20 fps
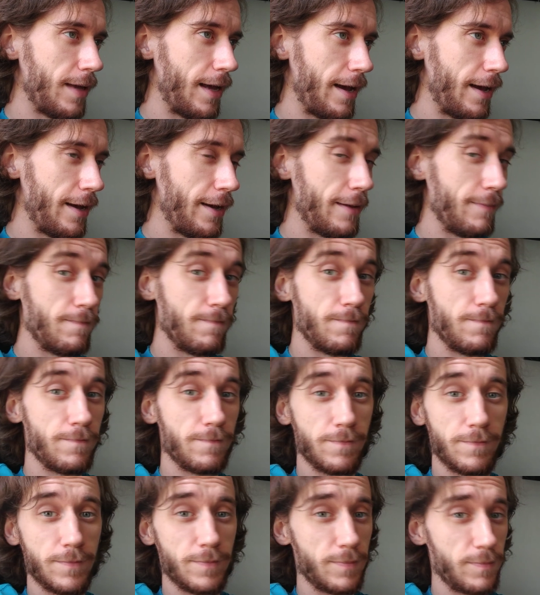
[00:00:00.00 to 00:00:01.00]
I'm
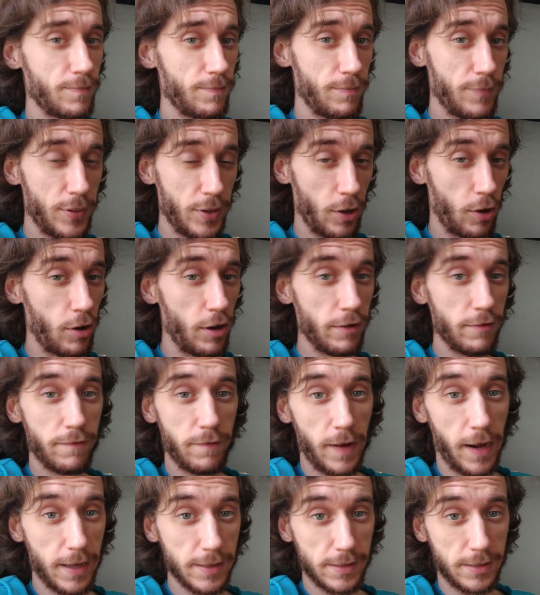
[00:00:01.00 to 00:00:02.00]
beyond
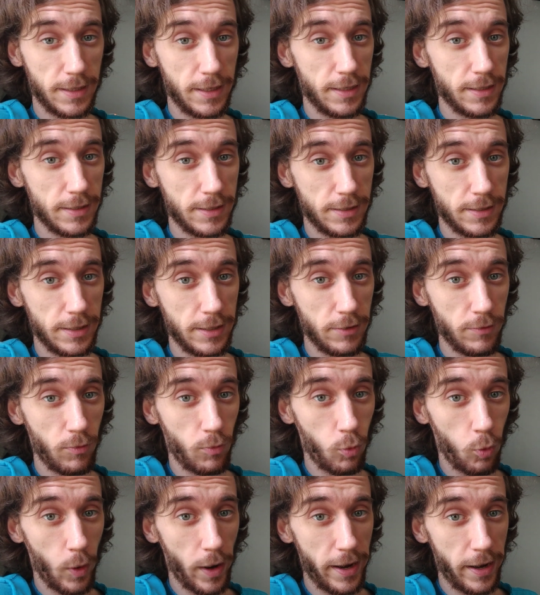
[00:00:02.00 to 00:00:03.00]
fascinated to see
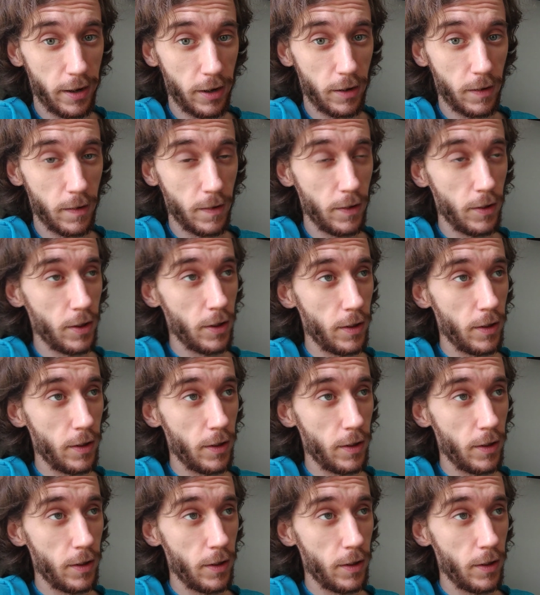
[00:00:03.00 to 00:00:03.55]
where